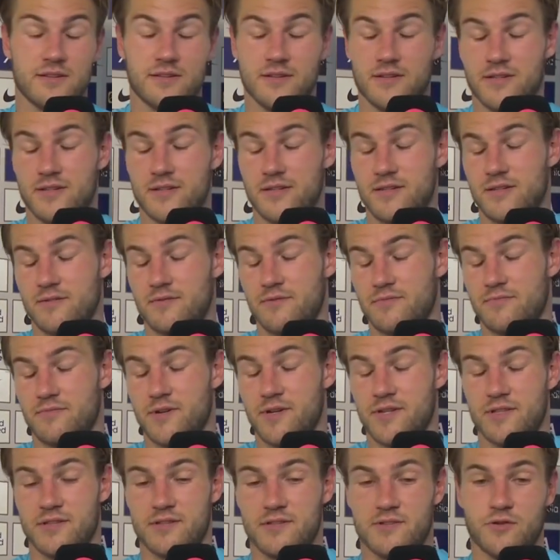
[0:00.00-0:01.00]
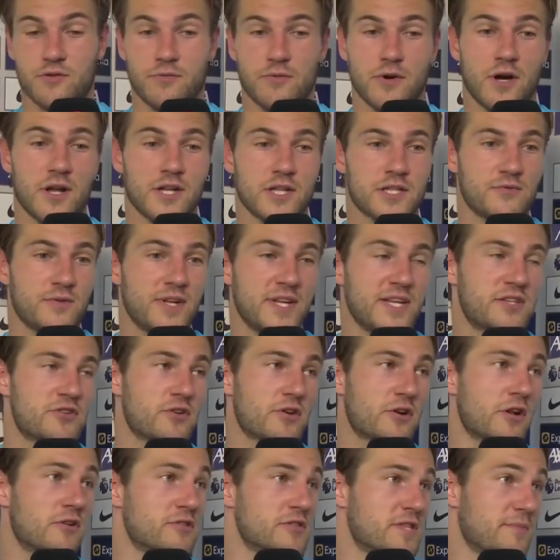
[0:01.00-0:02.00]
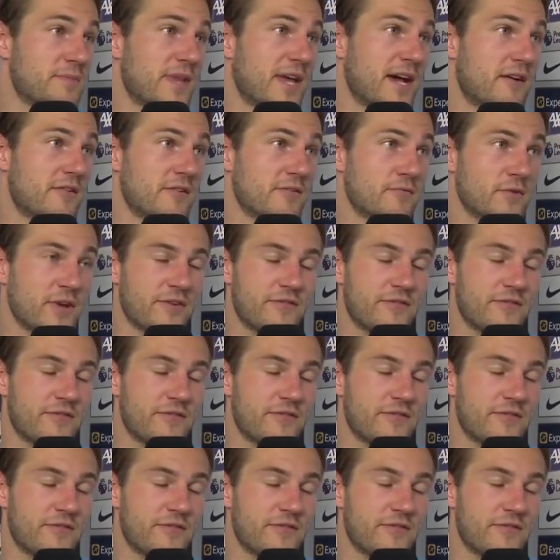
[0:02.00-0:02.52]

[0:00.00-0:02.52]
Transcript: But to be honest, we need to close him down.